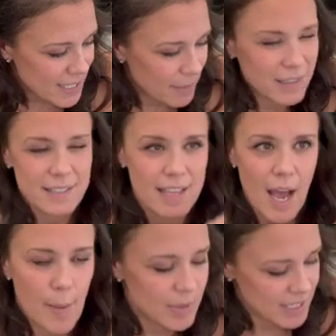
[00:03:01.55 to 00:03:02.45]
uh, the
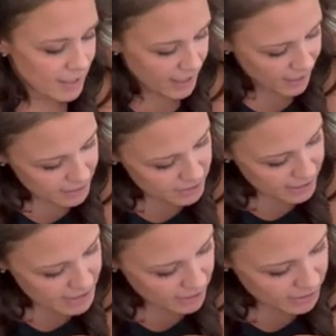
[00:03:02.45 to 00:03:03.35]
opposite of that is
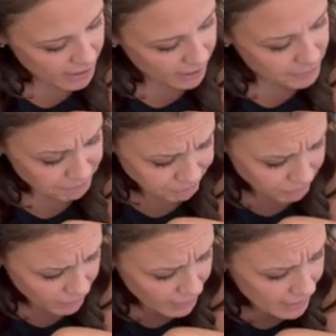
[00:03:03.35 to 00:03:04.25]
right down here.
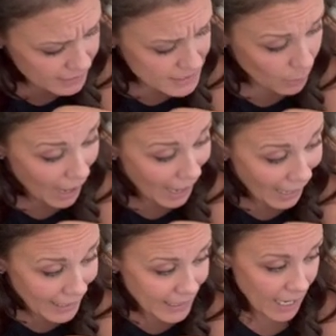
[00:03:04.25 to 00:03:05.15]
So
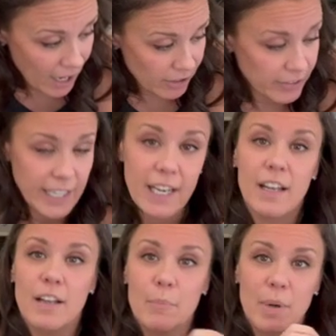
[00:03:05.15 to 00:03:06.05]
high calorie,
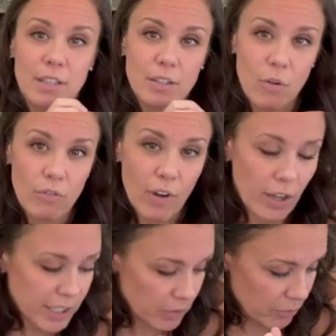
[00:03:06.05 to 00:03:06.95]
but low
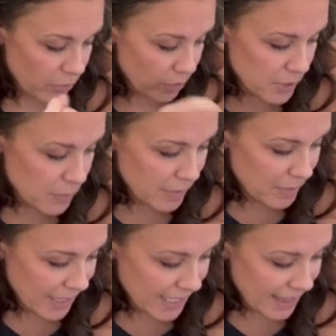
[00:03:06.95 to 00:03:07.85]
volume foods would
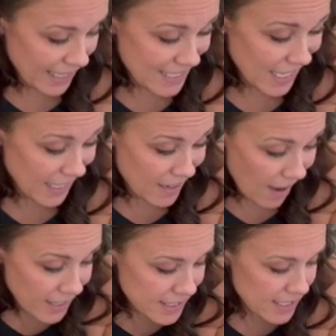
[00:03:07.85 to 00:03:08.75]
be things like
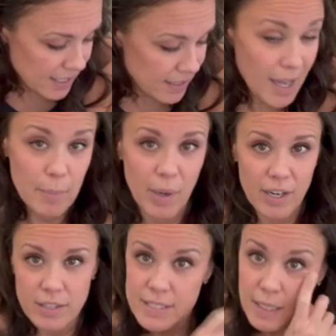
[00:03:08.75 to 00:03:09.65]
nuts, nut
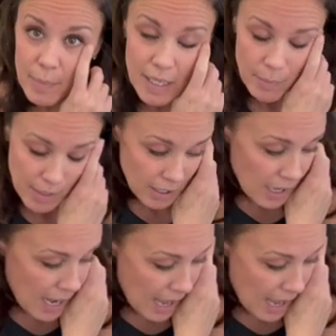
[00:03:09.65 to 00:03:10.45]
butters, like peanut butter,